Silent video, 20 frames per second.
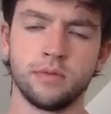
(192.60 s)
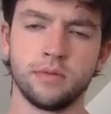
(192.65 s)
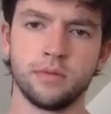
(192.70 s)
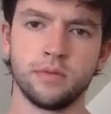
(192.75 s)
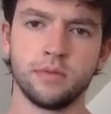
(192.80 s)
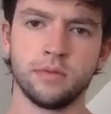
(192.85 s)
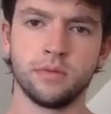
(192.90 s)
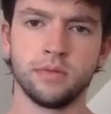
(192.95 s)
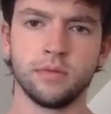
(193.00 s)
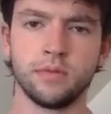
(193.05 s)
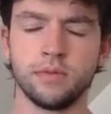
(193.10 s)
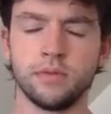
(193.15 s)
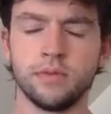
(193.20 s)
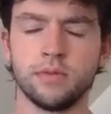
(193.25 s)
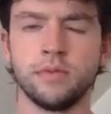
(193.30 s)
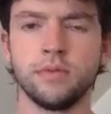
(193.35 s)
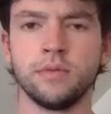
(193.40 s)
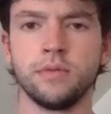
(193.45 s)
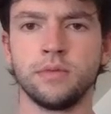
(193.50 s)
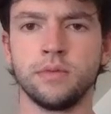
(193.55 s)

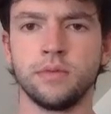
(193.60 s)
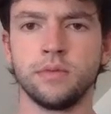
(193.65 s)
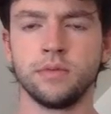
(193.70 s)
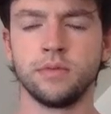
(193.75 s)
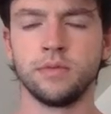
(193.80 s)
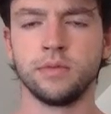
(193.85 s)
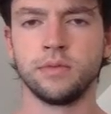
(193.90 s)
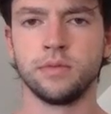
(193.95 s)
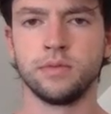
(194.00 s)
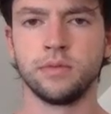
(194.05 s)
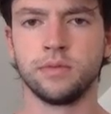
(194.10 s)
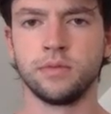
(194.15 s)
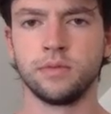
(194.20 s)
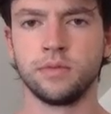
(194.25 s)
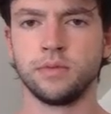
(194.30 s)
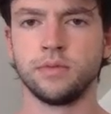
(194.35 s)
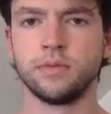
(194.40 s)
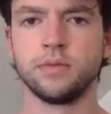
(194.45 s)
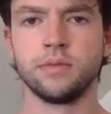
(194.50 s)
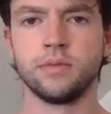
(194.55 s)

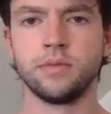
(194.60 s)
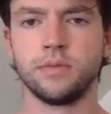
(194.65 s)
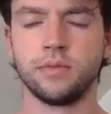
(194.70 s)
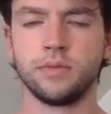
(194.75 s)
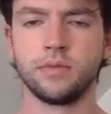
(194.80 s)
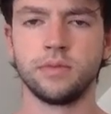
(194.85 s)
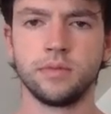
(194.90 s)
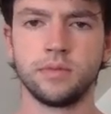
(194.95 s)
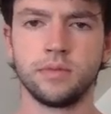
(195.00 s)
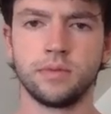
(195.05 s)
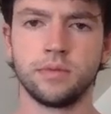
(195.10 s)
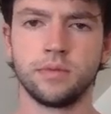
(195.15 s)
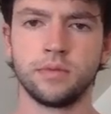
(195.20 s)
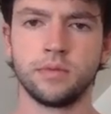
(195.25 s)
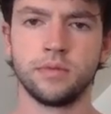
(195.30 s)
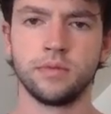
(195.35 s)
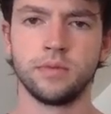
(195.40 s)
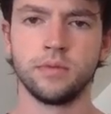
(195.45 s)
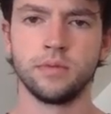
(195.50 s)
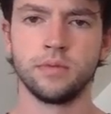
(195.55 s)

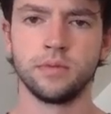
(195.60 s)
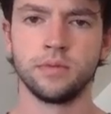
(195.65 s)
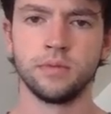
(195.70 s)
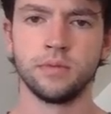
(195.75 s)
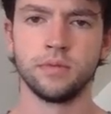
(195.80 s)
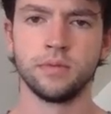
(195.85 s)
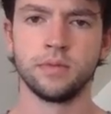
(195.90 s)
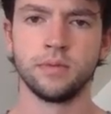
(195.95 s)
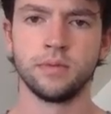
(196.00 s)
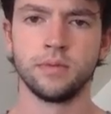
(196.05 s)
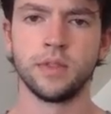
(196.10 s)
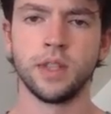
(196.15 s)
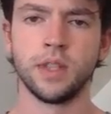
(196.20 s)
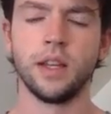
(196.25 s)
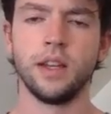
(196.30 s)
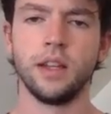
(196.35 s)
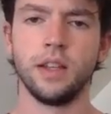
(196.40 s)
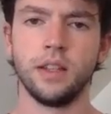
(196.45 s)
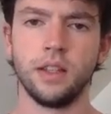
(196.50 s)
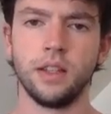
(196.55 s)

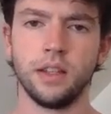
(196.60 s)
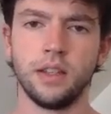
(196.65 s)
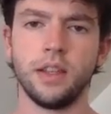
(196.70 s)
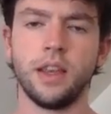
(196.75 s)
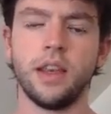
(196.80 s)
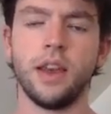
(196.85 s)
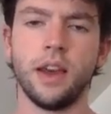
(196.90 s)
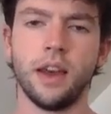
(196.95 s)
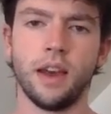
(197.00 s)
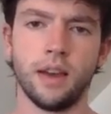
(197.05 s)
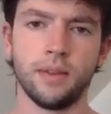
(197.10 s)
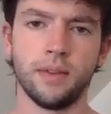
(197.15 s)
(silent)